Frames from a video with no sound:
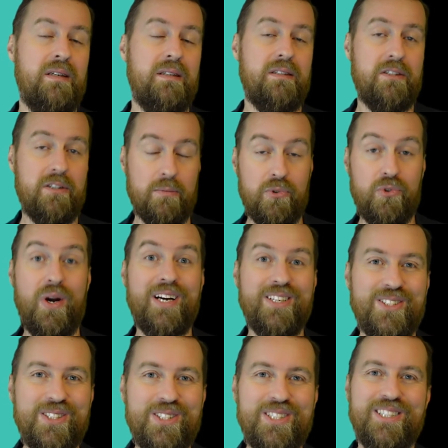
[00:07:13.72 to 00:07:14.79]

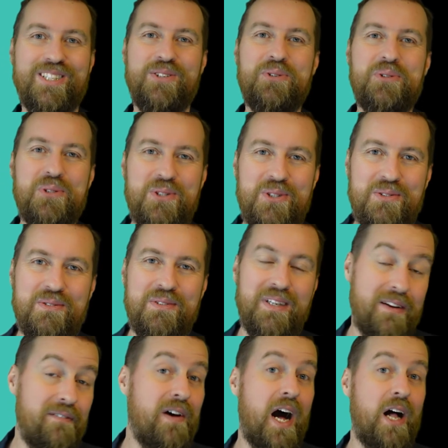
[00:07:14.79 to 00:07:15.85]
subtracted in order to
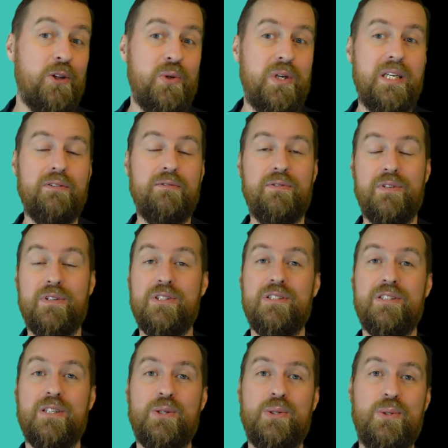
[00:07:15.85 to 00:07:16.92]
evaluate if this
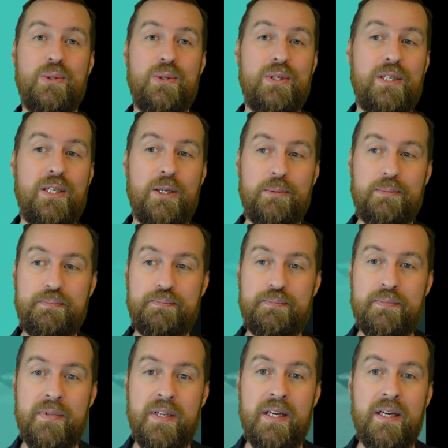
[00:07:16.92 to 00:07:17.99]
is a good deal.
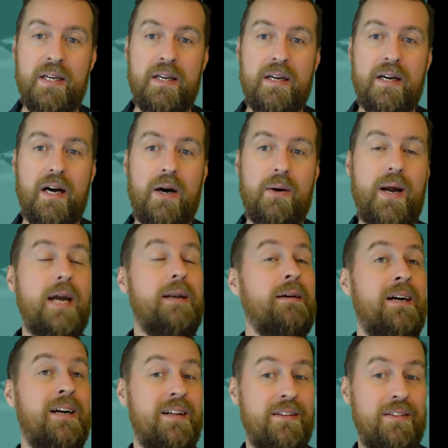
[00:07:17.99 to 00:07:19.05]
All right,
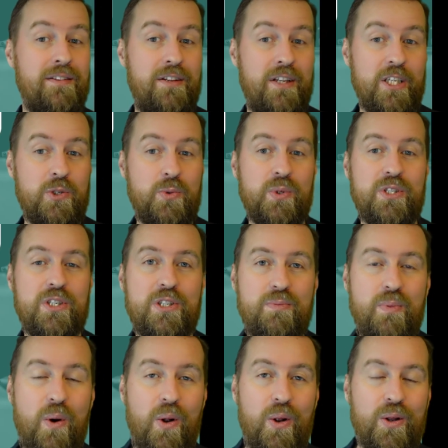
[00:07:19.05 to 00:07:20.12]
this was a
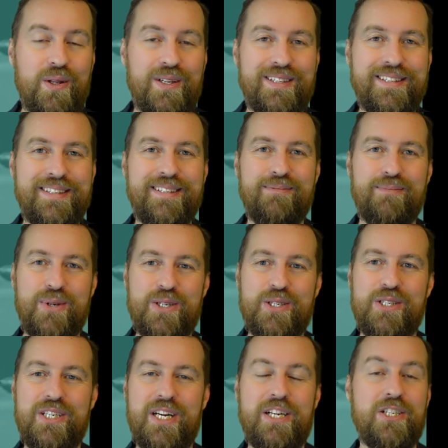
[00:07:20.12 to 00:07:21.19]
small
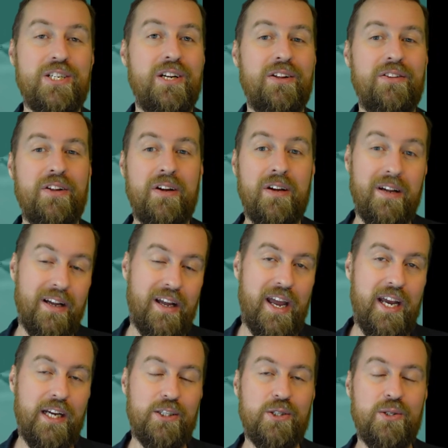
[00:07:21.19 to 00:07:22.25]
presentation on the
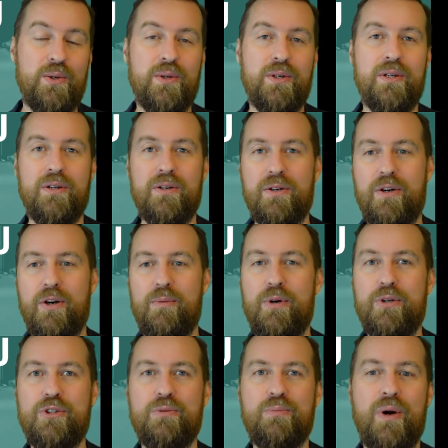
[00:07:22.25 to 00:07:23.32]
agent or
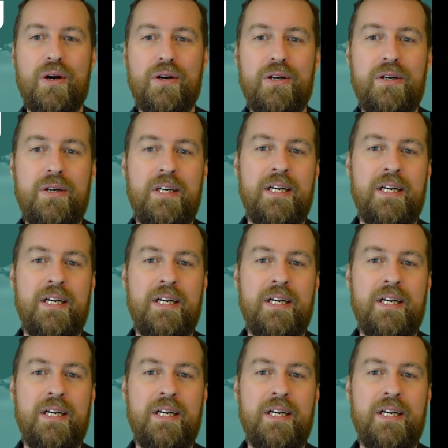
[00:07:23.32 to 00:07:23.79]
commercial partner.